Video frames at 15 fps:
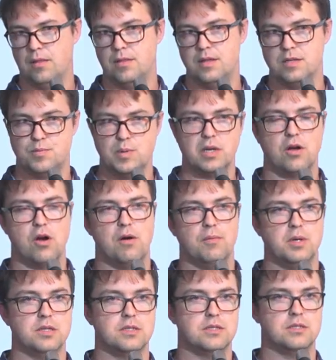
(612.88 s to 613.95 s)
there's been
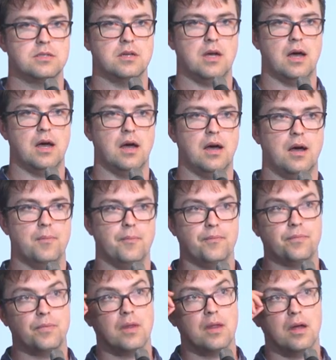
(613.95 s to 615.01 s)
comments
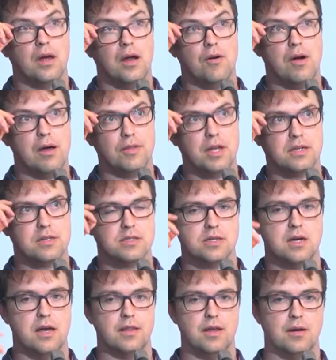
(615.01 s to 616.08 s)
um, around that
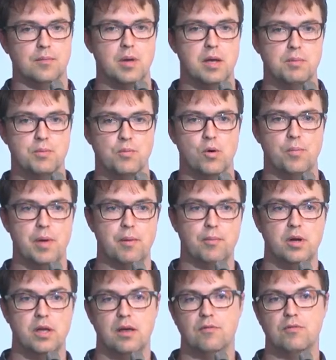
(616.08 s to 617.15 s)
design that it may be more
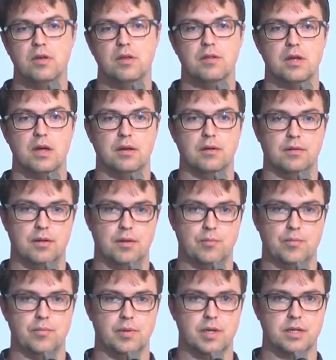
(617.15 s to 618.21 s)
memory heavy than, than
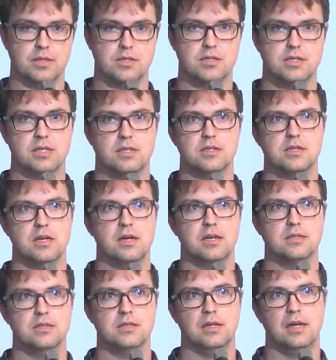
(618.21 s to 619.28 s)
existing
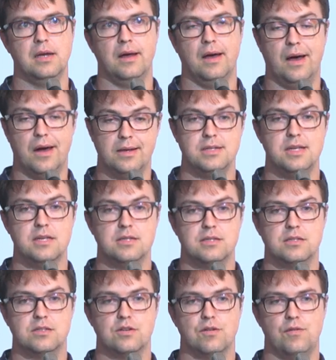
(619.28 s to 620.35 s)
designs,
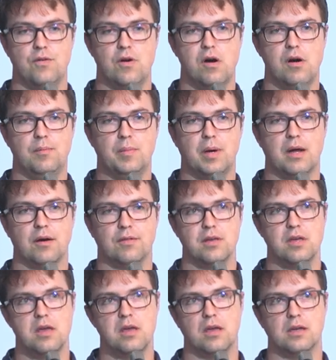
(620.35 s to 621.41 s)
untested so far, but our
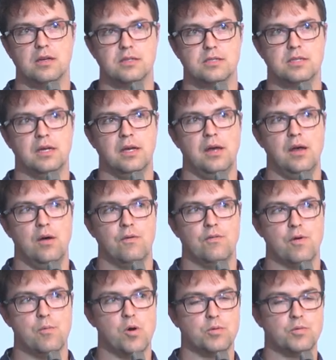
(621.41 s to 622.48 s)
thinking is
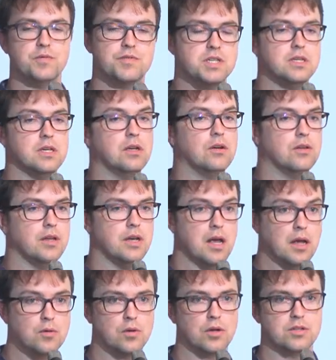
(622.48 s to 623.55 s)
from what we've seen on the
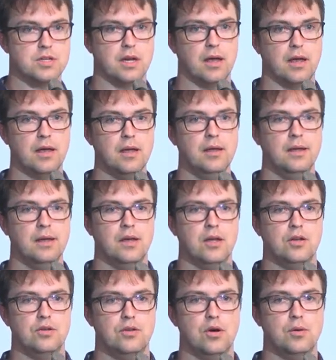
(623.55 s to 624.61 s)
network today,
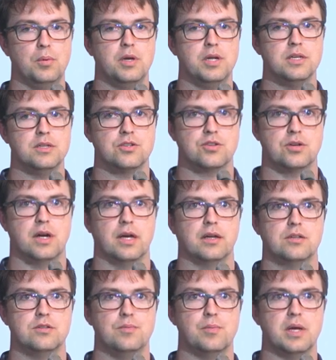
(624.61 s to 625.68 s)
nobody's
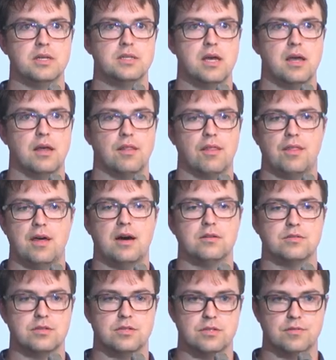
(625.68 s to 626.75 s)
trying to maintain
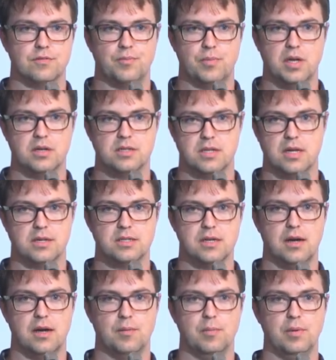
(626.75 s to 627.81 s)
thousands of peers at a
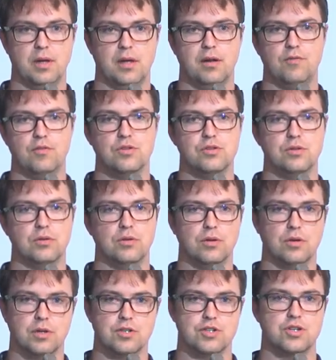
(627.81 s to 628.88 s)
time. And if you do,
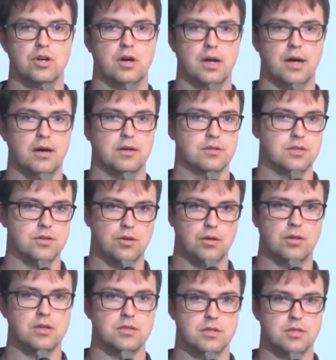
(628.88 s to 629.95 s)
you can shard out and you,
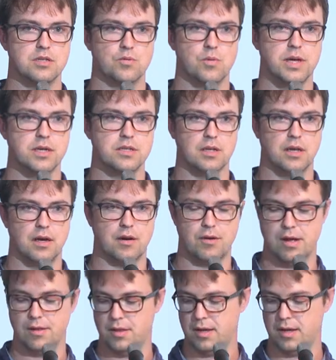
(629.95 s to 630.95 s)
there's, there's ways to get around